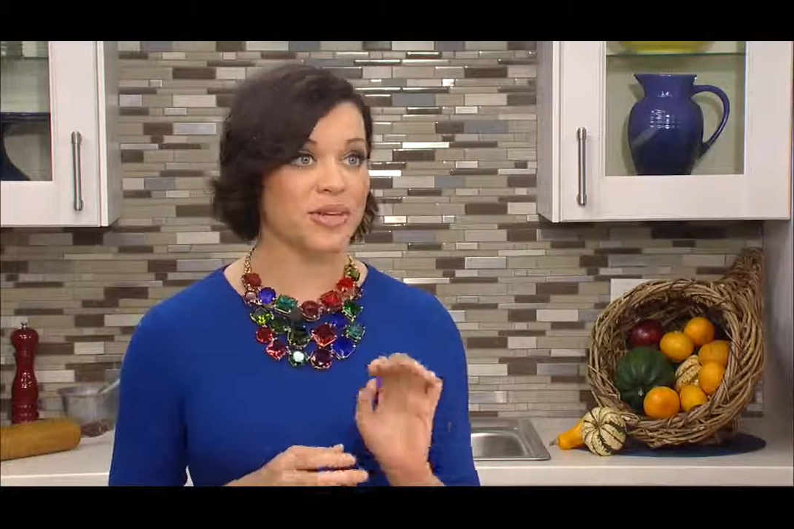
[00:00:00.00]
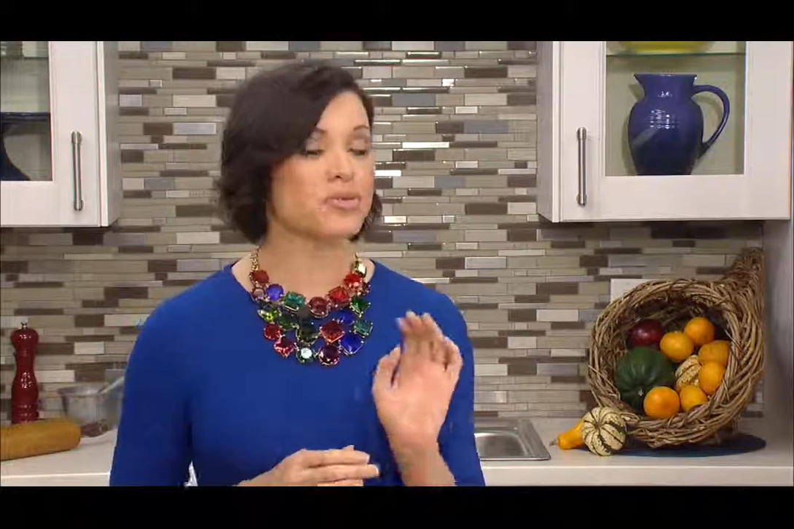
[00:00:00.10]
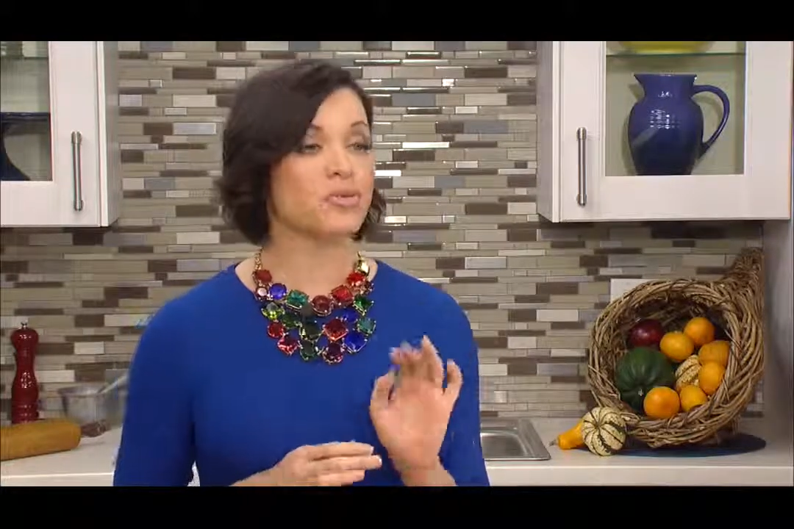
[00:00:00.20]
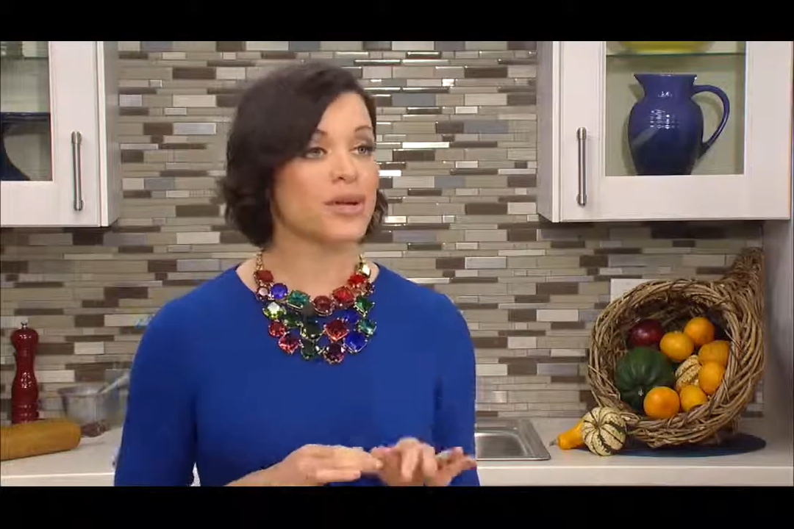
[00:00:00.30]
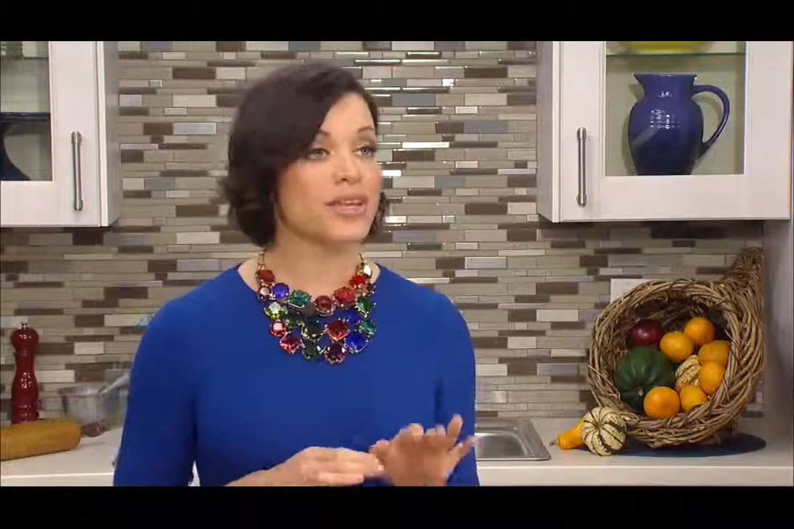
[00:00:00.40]
It's
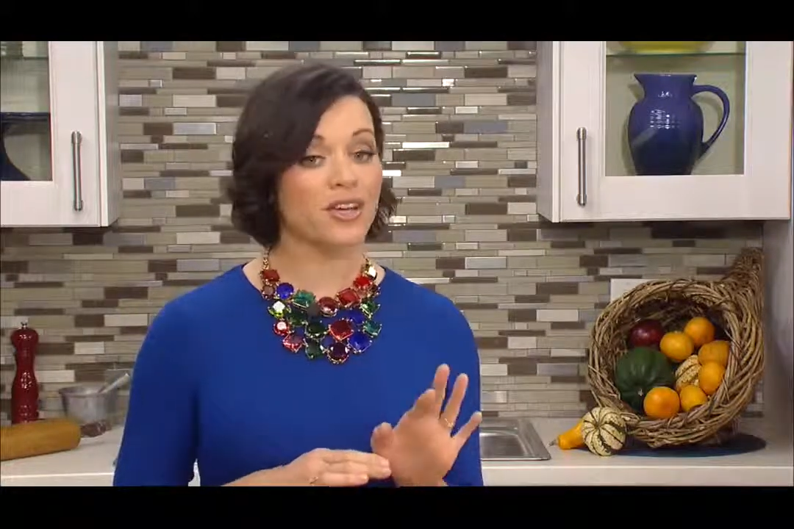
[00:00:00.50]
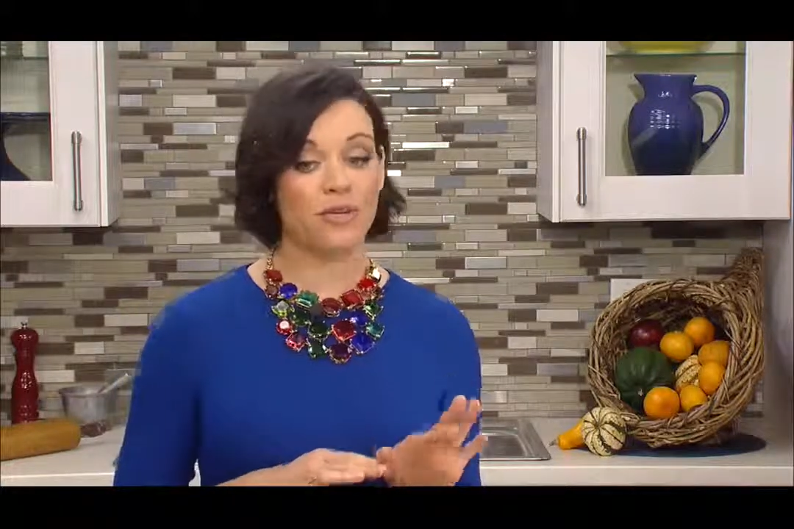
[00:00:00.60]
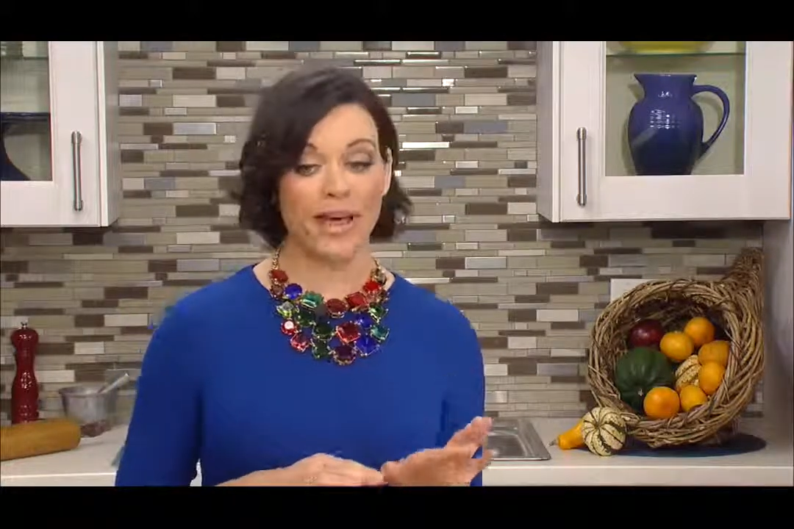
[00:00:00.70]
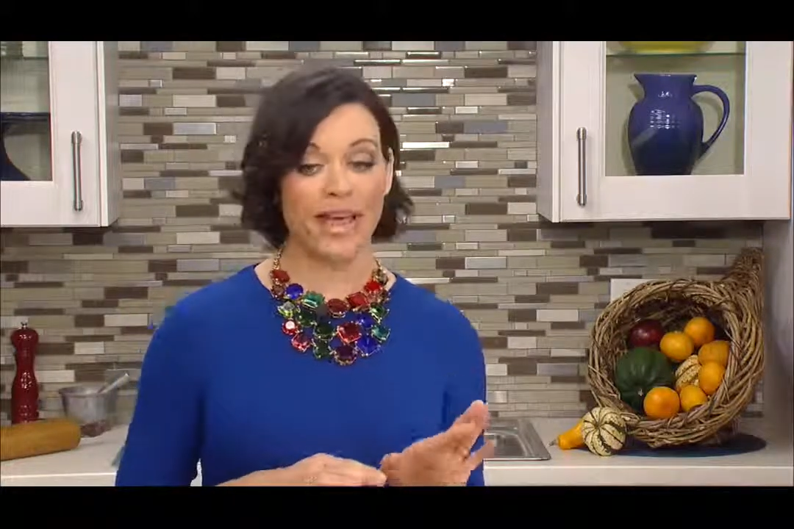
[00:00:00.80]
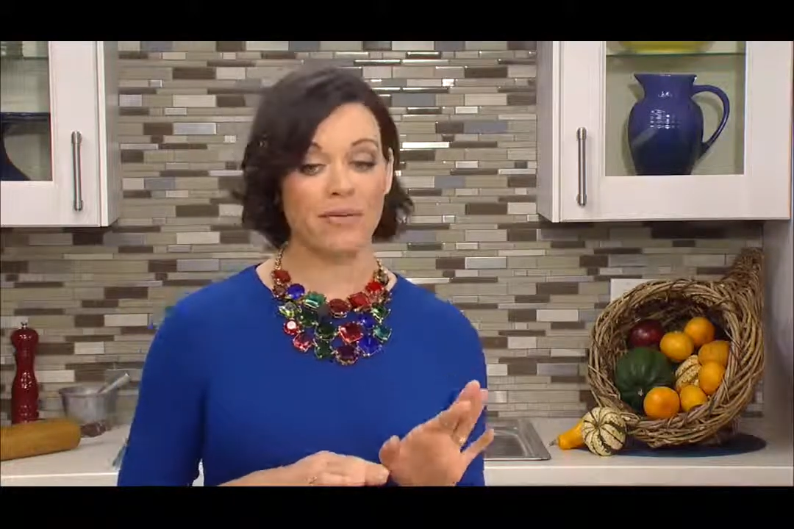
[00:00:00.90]
really
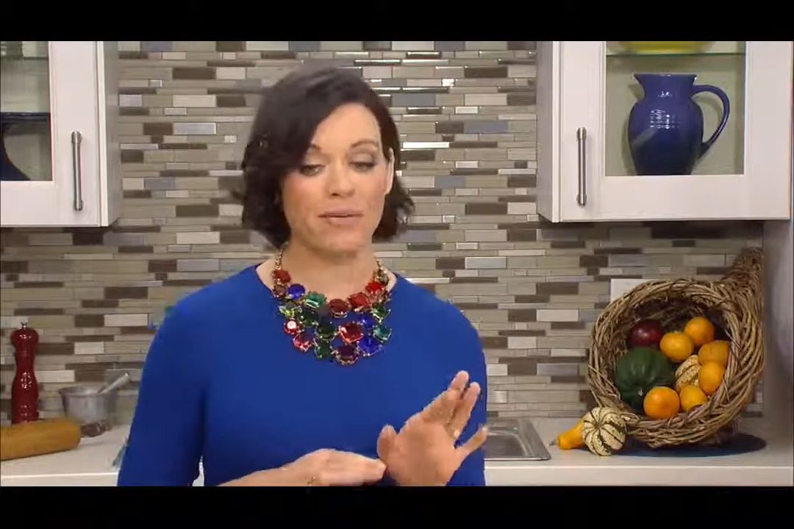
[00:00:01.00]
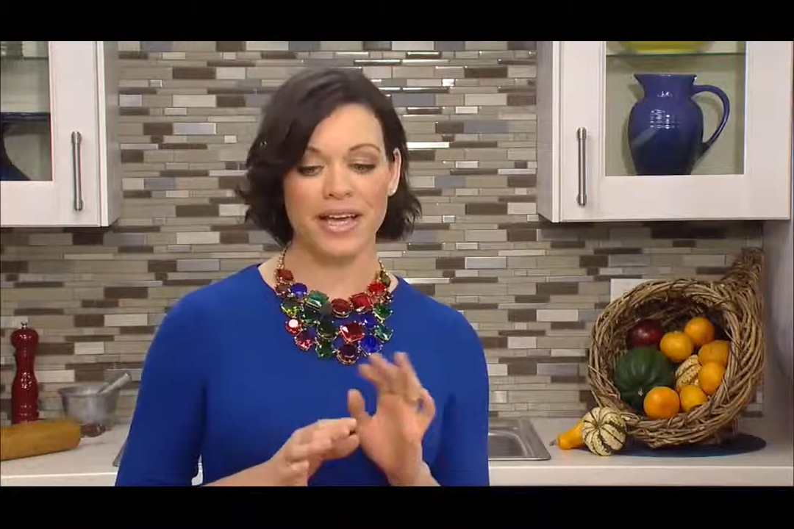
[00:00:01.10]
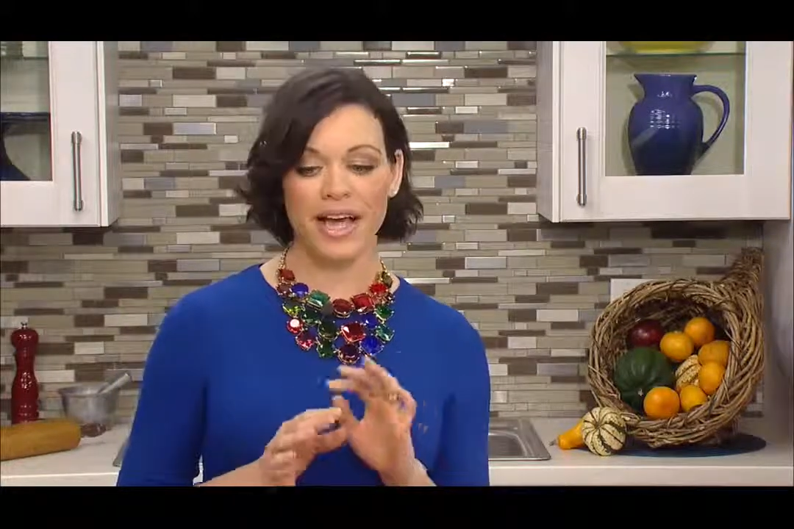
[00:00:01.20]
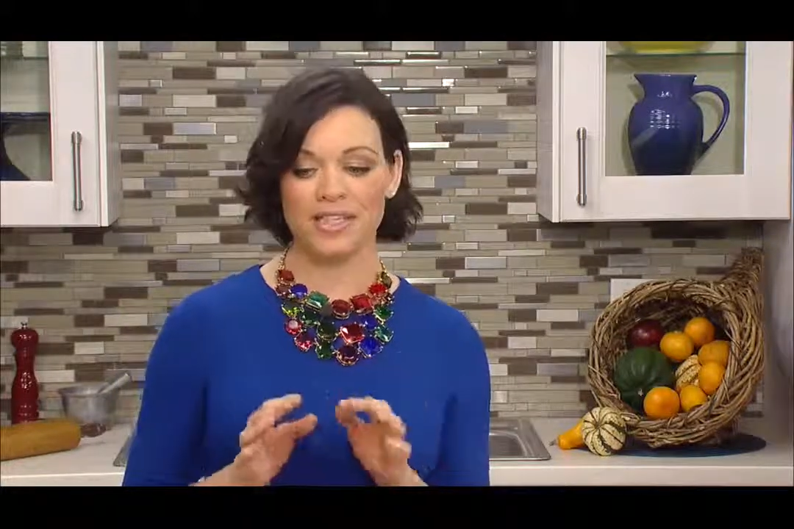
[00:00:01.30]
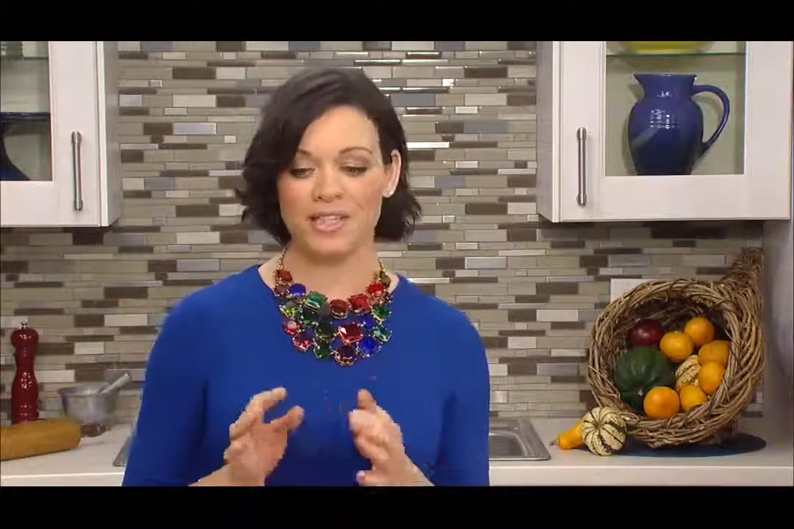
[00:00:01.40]
great
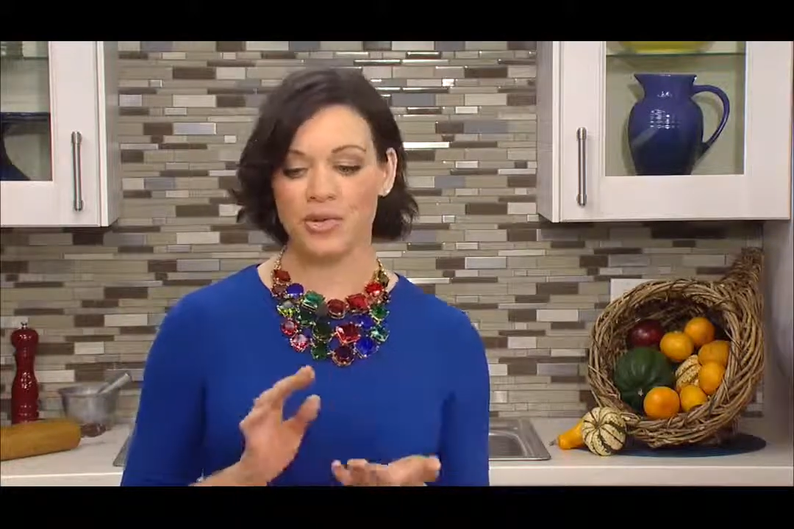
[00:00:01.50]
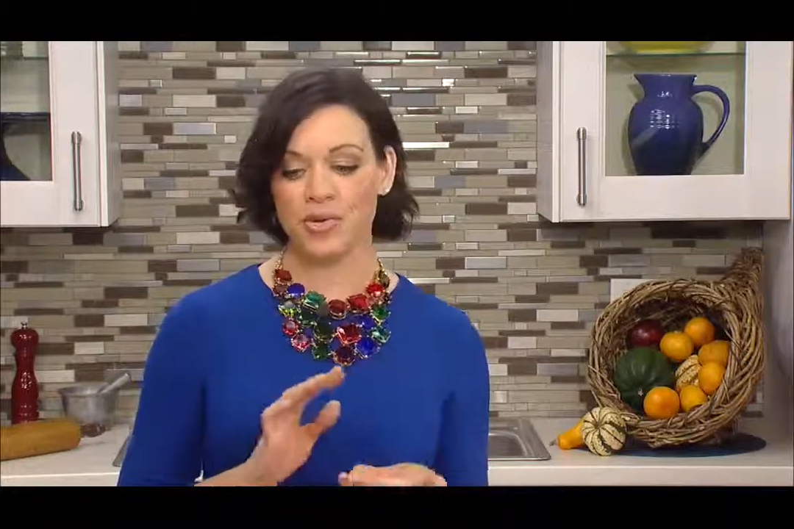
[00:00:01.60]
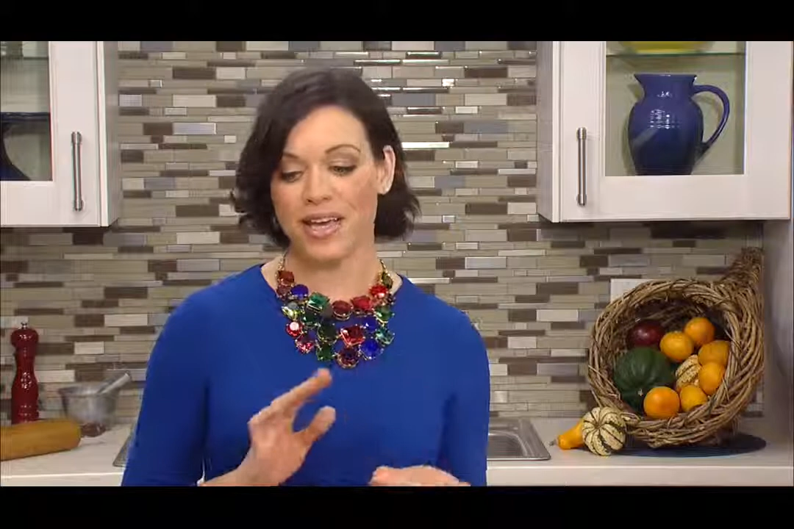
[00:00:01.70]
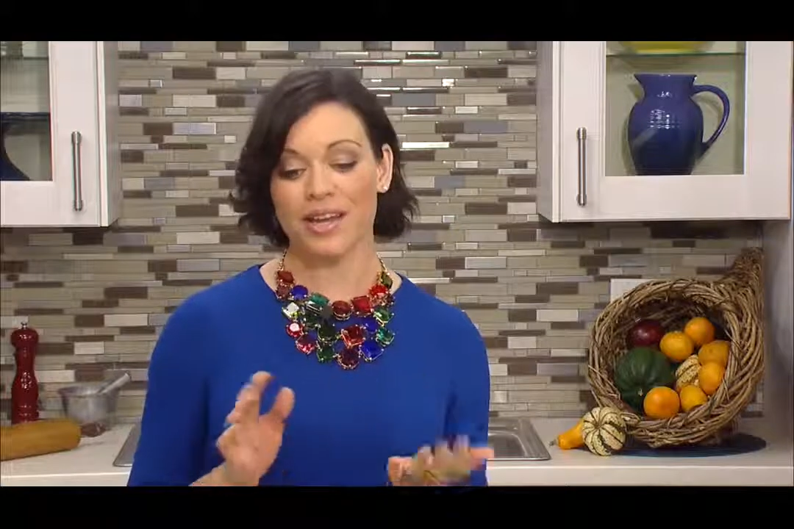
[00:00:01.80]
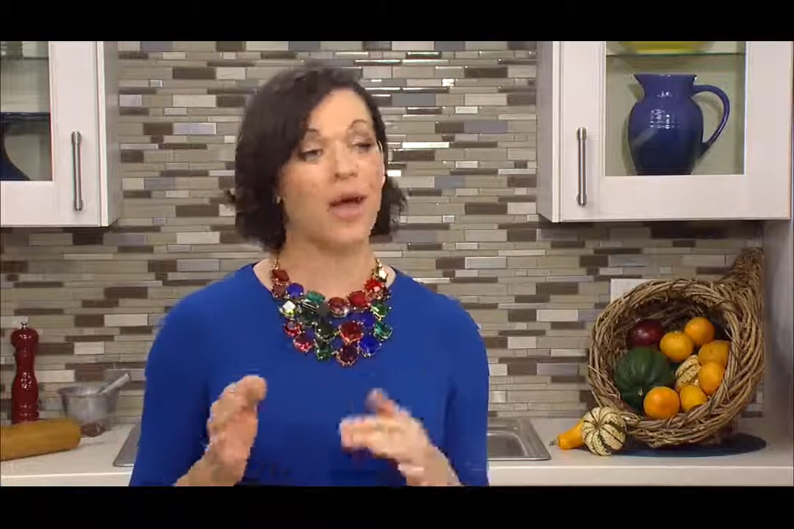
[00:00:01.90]
because you
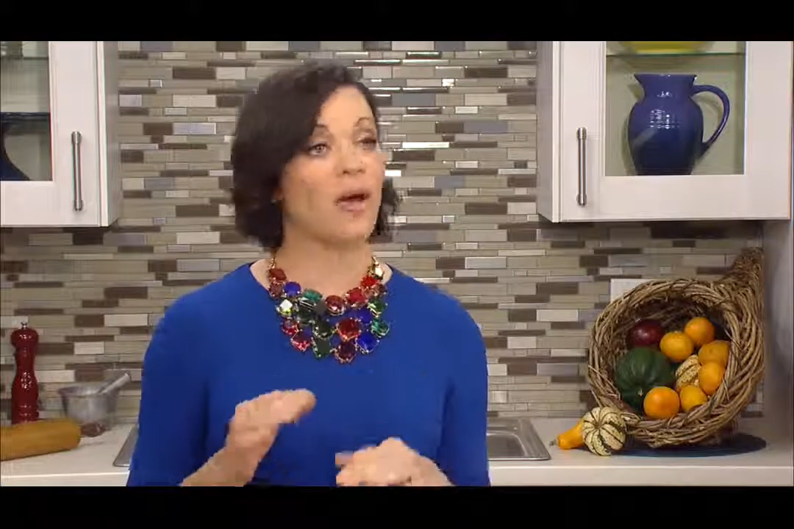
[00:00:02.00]
can